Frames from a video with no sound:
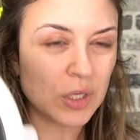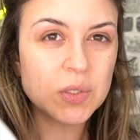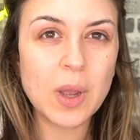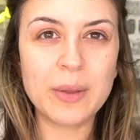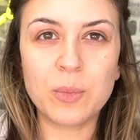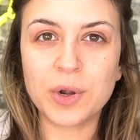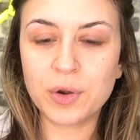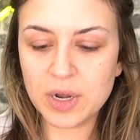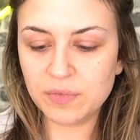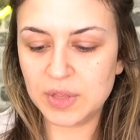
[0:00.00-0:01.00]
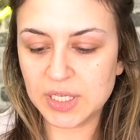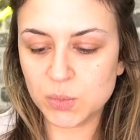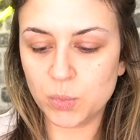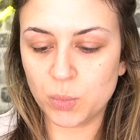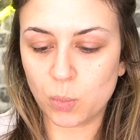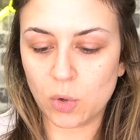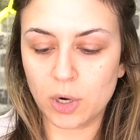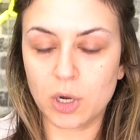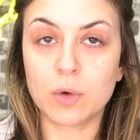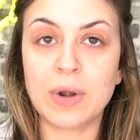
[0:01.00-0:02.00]
Also, I wonder if this would
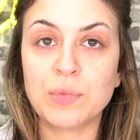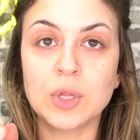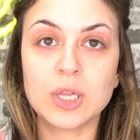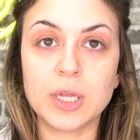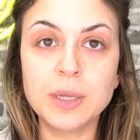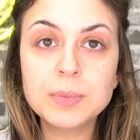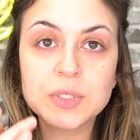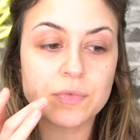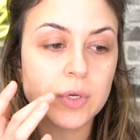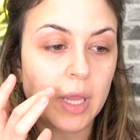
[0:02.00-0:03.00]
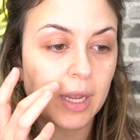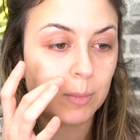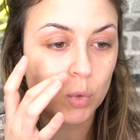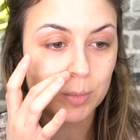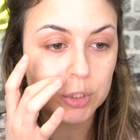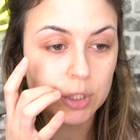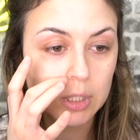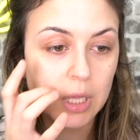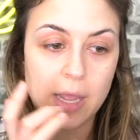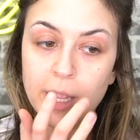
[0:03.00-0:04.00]
work around the lips for like a more mature
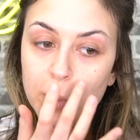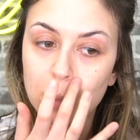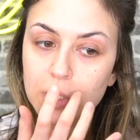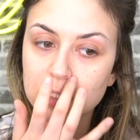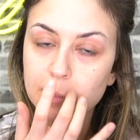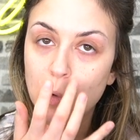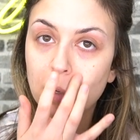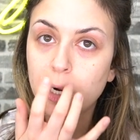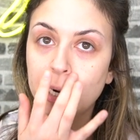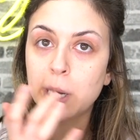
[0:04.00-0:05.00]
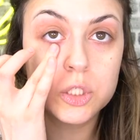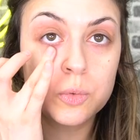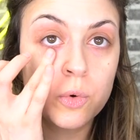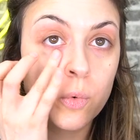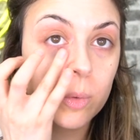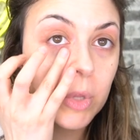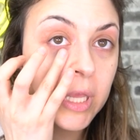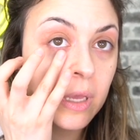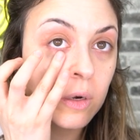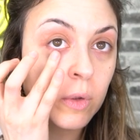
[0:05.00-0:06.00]
client or a smoker. So normally
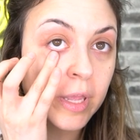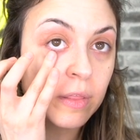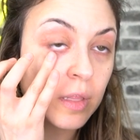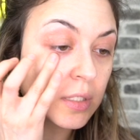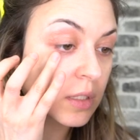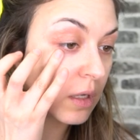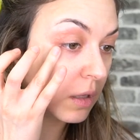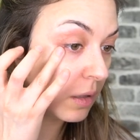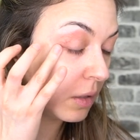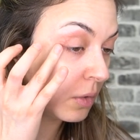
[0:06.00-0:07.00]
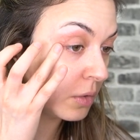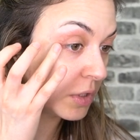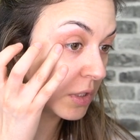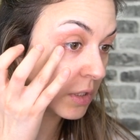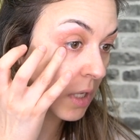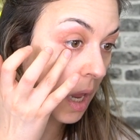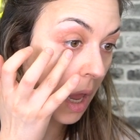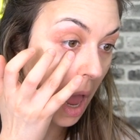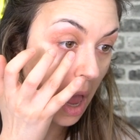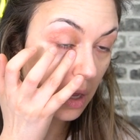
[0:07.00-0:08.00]
I don't get this close
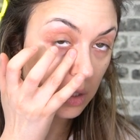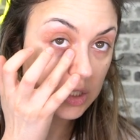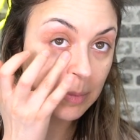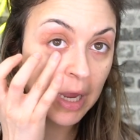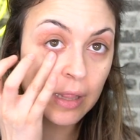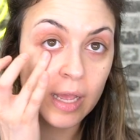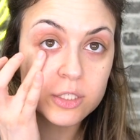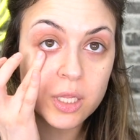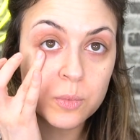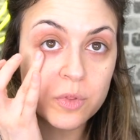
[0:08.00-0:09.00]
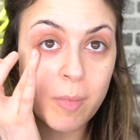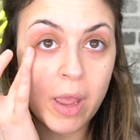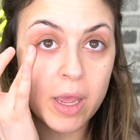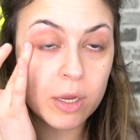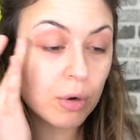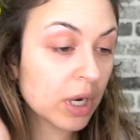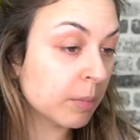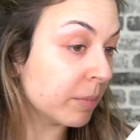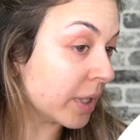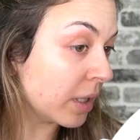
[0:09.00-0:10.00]
to my lash line with my eye
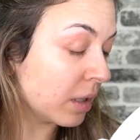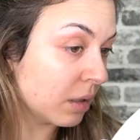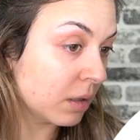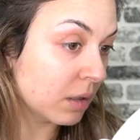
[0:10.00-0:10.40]
cream, but